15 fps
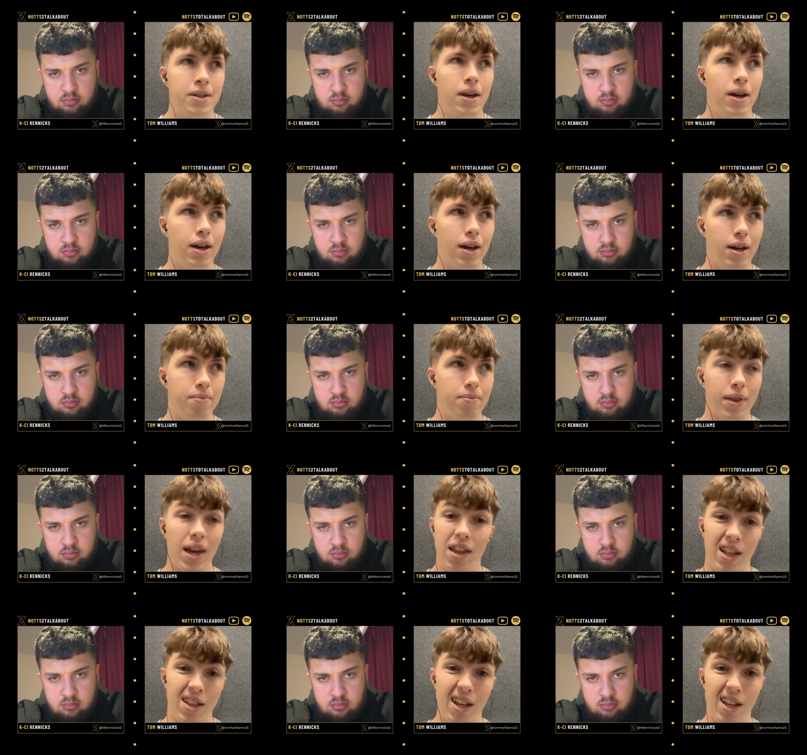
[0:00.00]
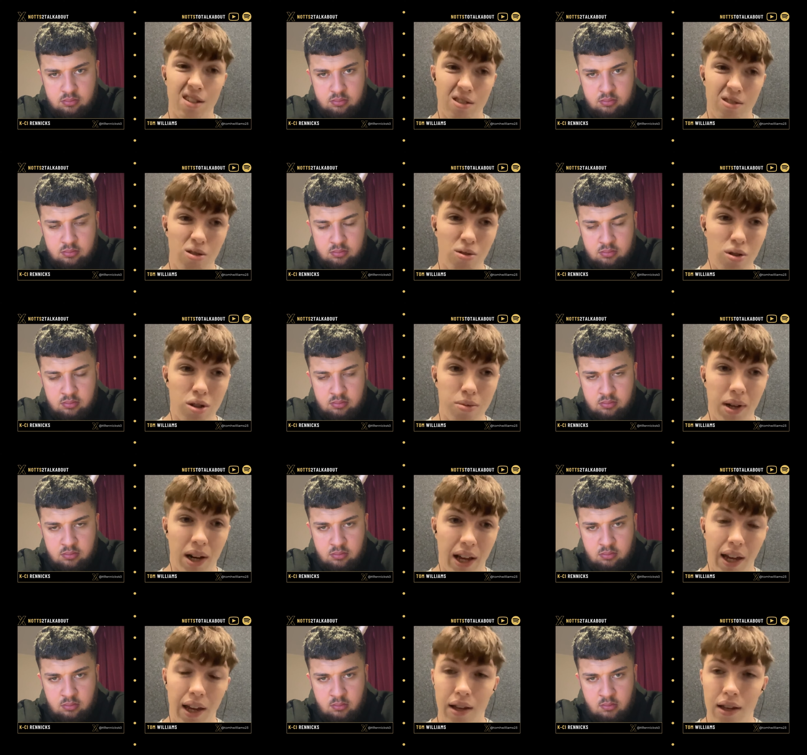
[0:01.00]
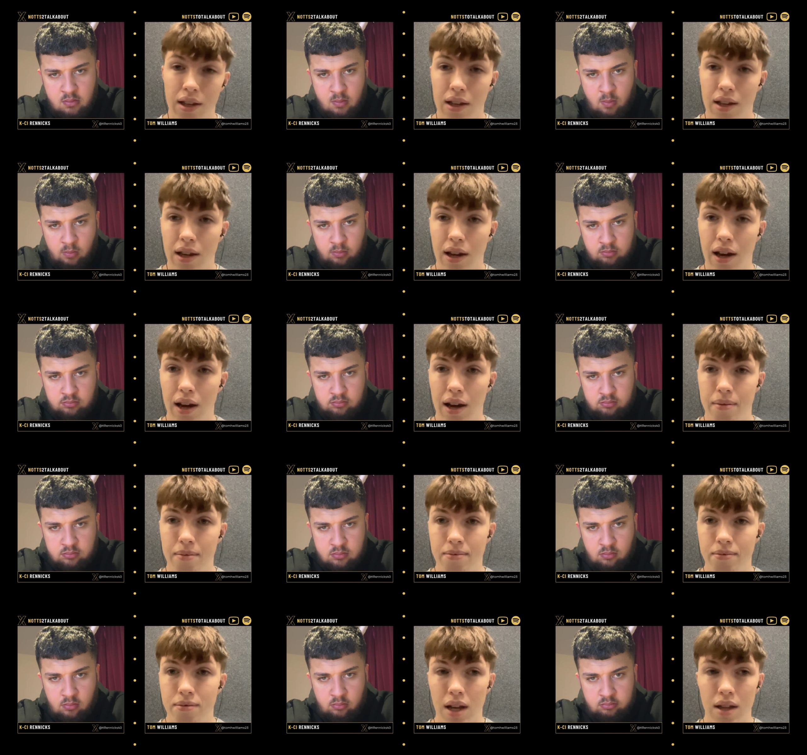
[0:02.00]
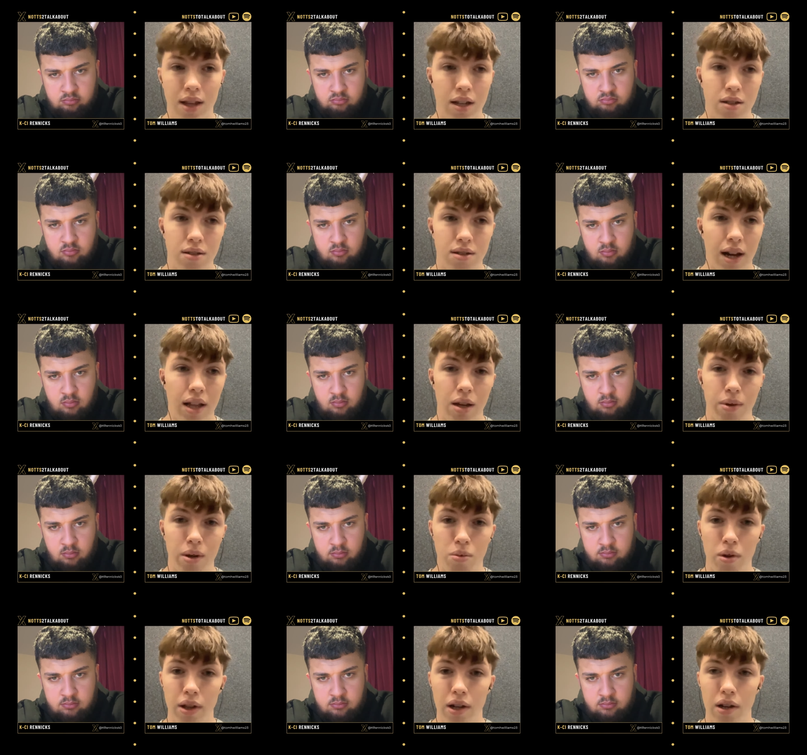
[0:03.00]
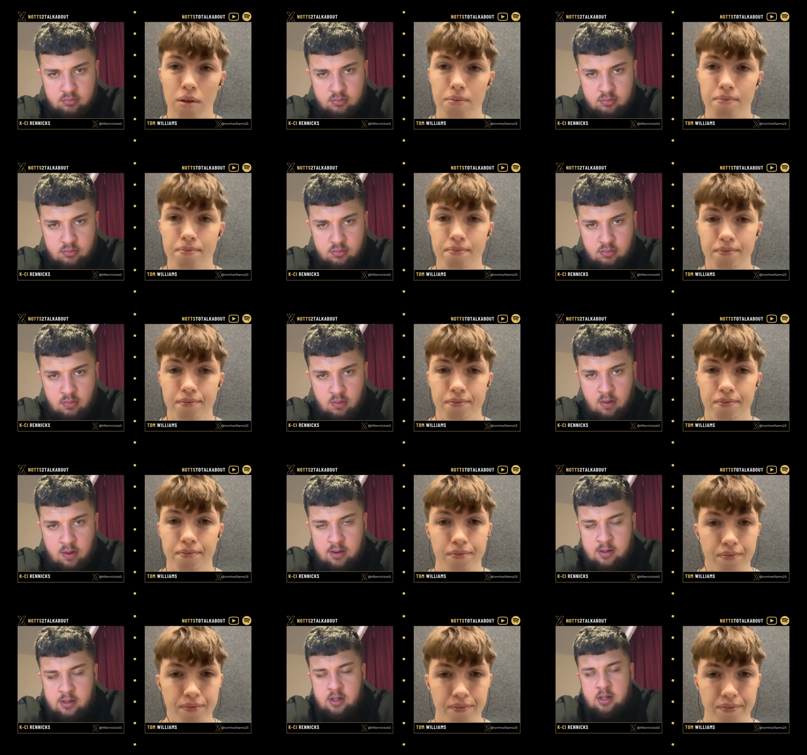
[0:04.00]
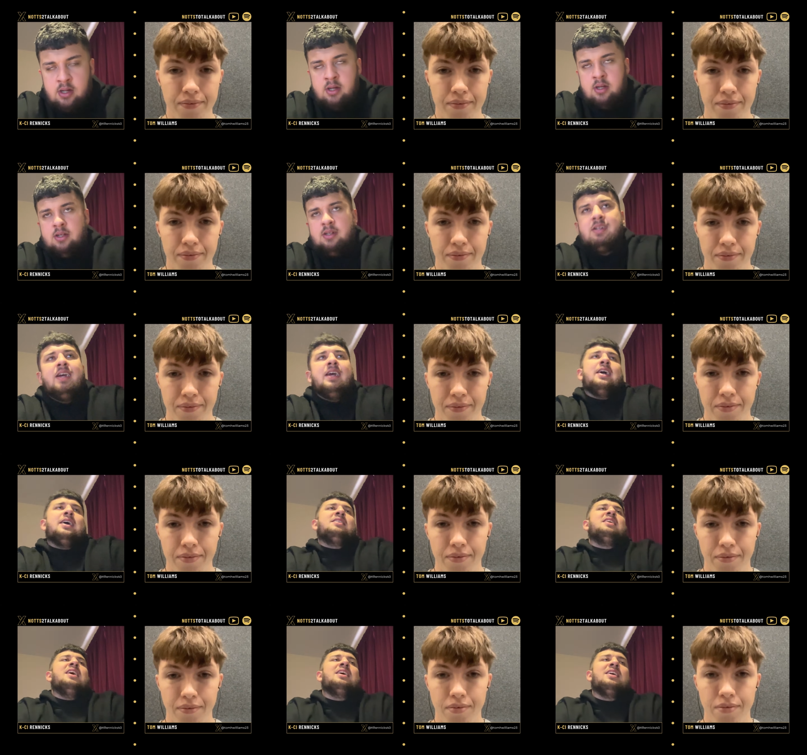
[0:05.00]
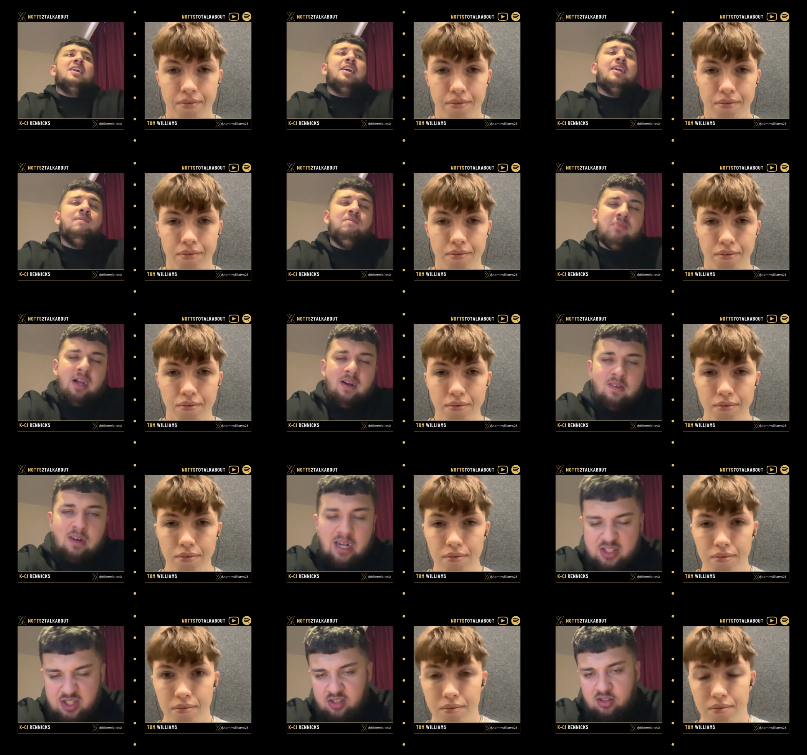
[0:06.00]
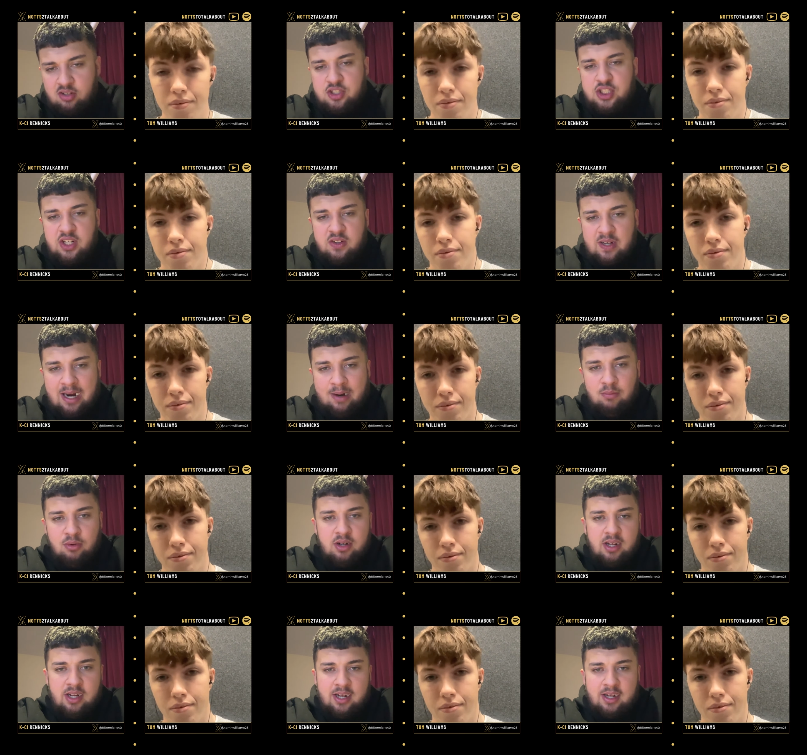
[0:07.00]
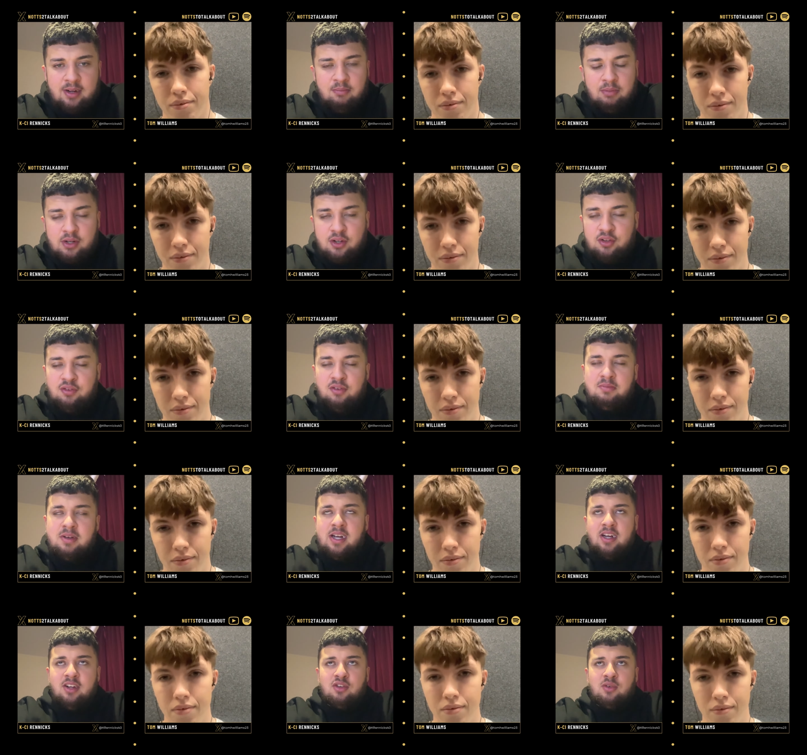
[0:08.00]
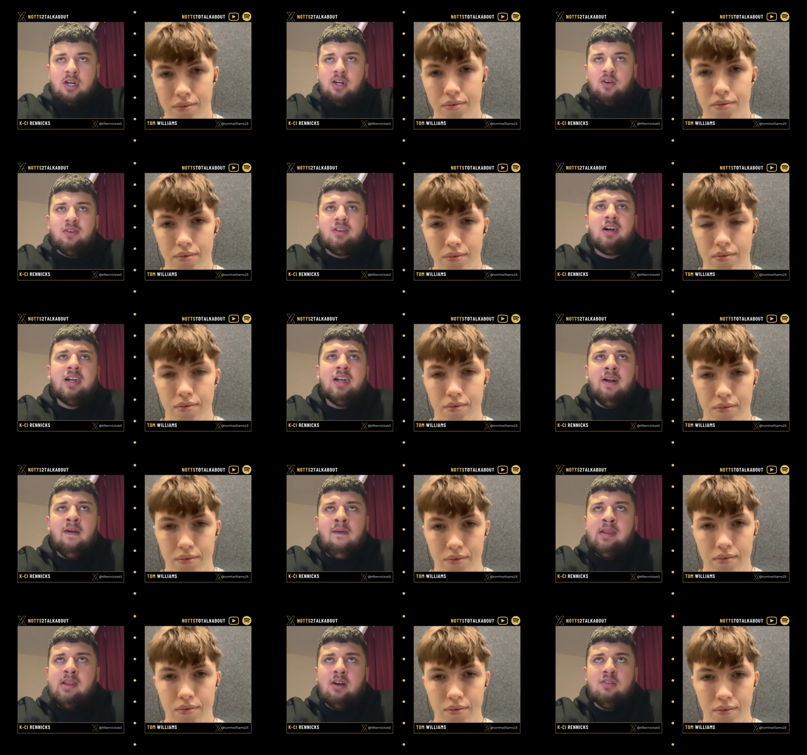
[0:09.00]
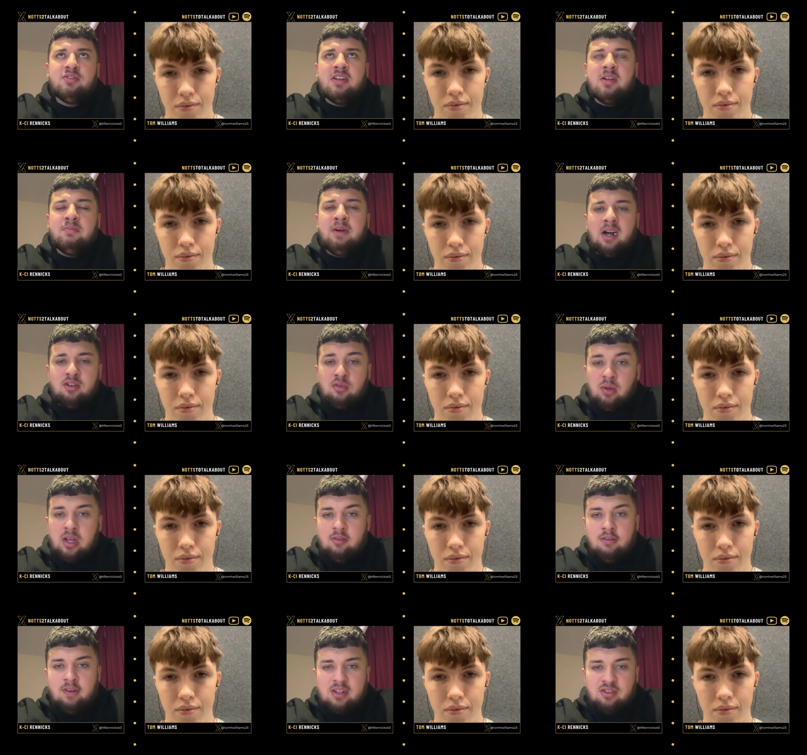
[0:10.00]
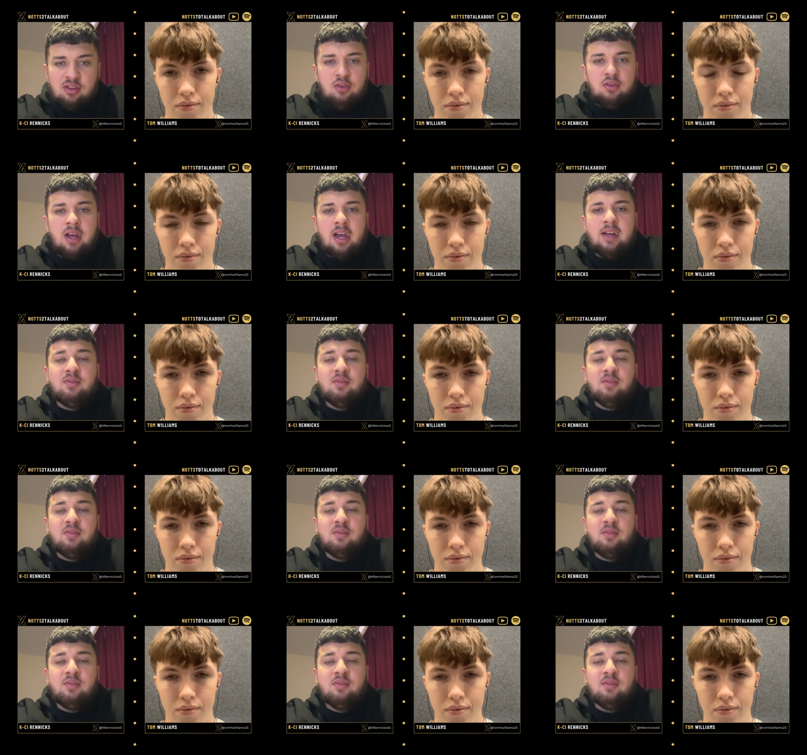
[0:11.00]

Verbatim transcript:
Speaker 1: um, and they did ultimately, um, and that's how they went one it up.
Speaker 2: Yeah, exactly. I'm, um, I'm glad you touched on Cameron there because for me as well, like obviously the past week we've had two